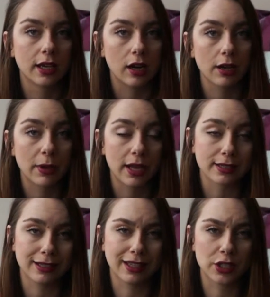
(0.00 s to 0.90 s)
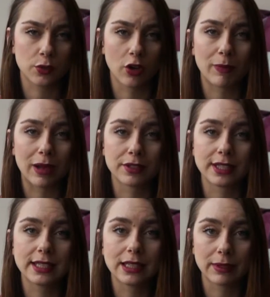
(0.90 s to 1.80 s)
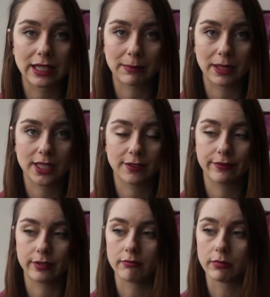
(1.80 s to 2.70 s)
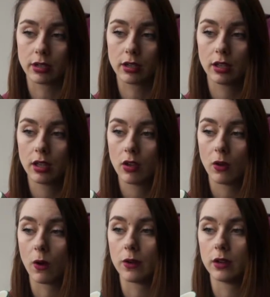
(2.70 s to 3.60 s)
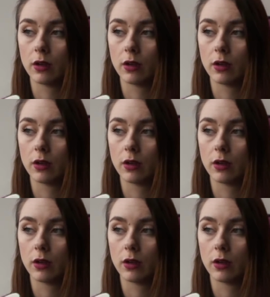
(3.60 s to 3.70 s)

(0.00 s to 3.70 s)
I personally think £12 is a little bit expensive for a mug on